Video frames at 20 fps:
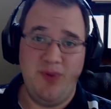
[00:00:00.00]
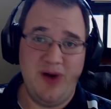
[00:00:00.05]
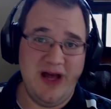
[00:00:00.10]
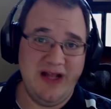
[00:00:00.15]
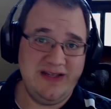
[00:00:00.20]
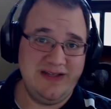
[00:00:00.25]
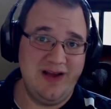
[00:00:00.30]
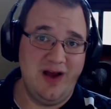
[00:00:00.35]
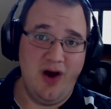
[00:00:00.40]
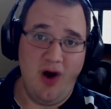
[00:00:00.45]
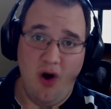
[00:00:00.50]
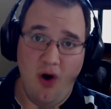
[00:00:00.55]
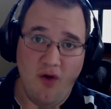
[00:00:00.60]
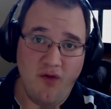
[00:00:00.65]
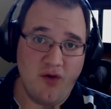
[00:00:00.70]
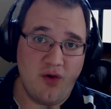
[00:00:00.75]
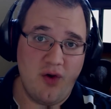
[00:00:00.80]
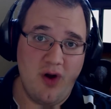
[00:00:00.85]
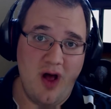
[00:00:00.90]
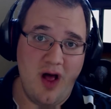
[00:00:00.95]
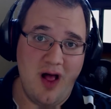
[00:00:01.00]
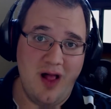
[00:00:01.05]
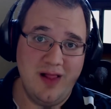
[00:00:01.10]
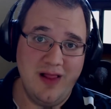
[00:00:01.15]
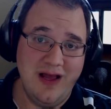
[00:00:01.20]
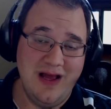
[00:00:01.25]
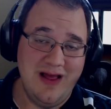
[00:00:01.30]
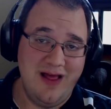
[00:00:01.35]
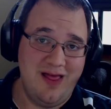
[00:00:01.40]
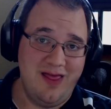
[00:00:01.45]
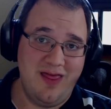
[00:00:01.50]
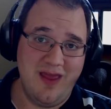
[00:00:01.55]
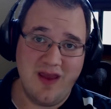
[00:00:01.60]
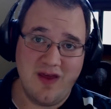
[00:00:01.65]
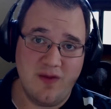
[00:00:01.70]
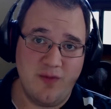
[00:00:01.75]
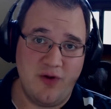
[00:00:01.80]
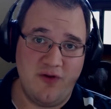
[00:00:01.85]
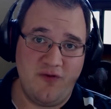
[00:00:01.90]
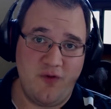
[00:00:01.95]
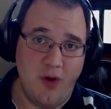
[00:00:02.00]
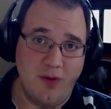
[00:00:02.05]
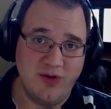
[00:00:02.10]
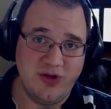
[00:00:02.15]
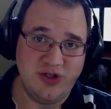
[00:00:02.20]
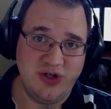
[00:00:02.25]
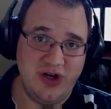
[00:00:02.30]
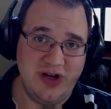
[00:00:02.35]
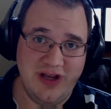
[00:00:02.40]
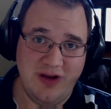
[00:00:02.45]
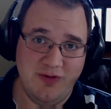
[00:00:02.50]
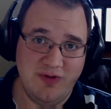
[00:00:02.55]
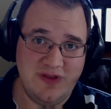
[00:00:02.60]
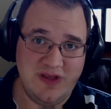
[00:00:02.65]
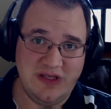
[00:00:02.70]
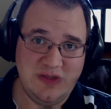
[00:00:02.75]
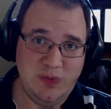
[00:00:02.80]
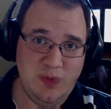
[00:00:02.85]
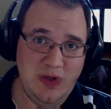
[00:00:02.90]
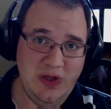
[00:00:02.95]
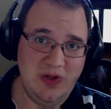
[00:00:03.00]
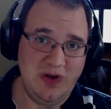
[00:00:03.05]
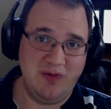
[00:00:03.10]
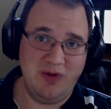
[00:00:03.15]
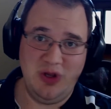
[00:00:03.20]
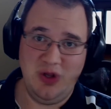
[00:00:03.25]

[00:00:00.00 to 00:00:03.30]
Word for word: But overall, think of the performance you're going to get with this build.